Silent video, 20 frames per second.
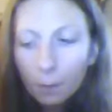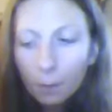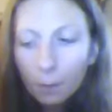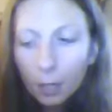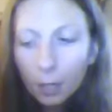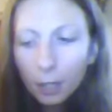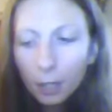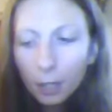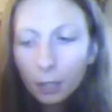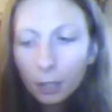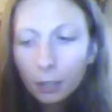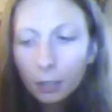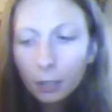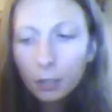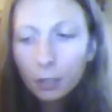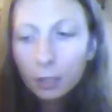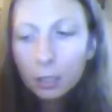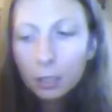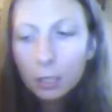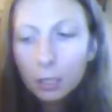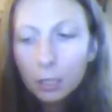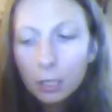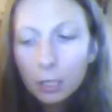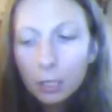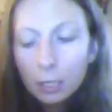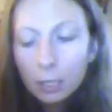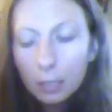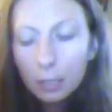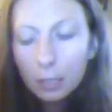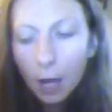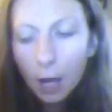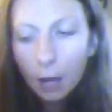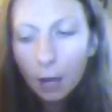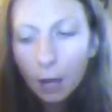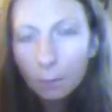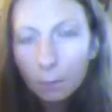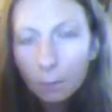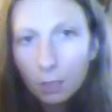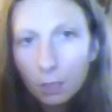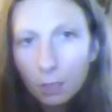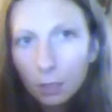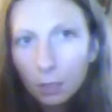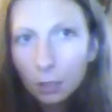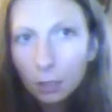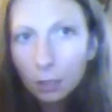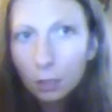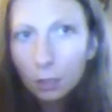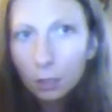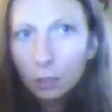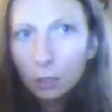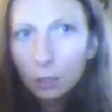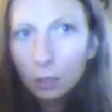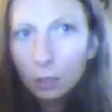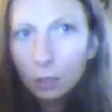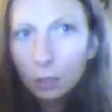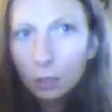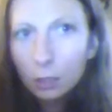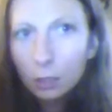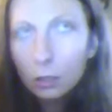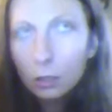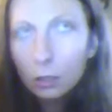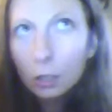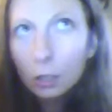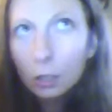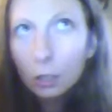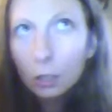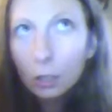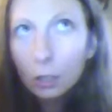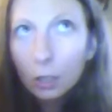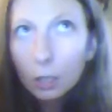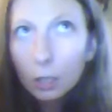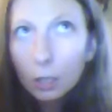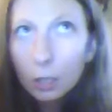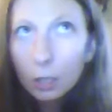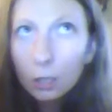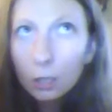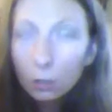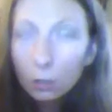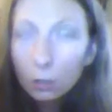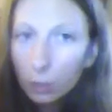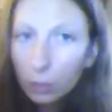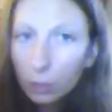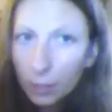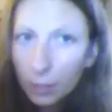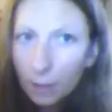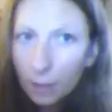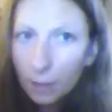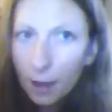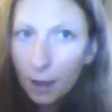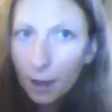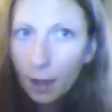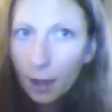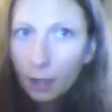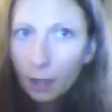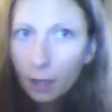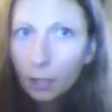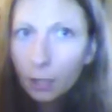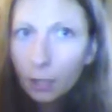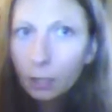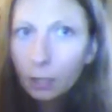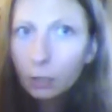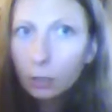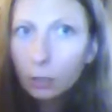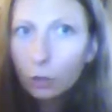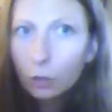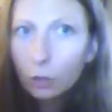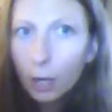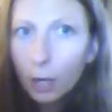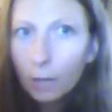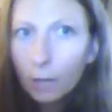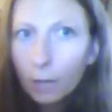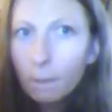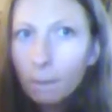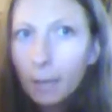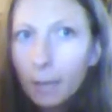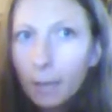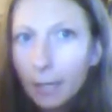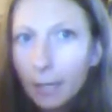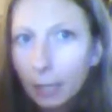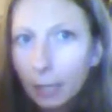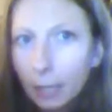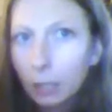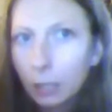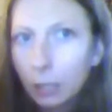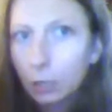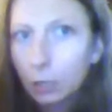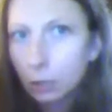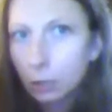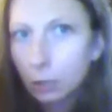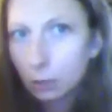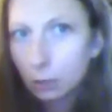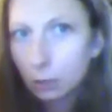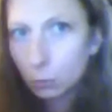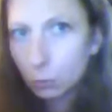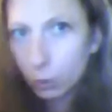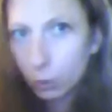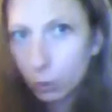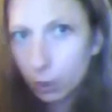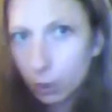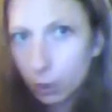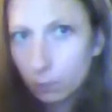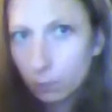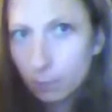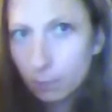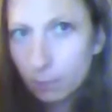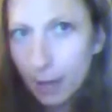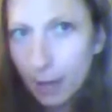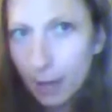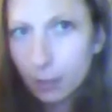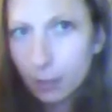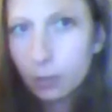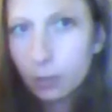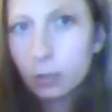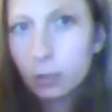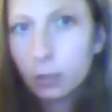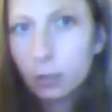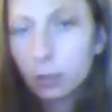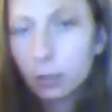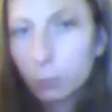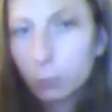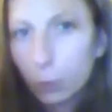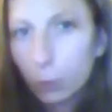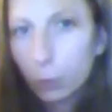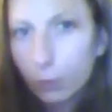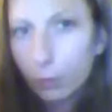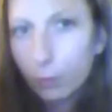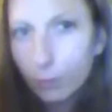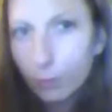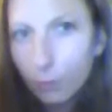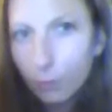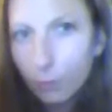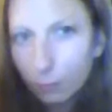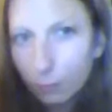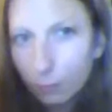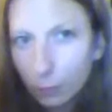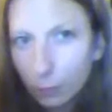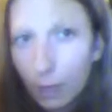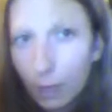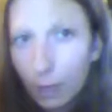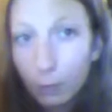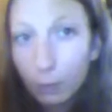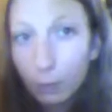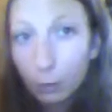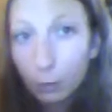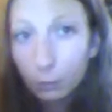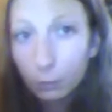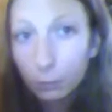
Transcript: and it's time to look at that and to try to make it a little more balanced, a little more level,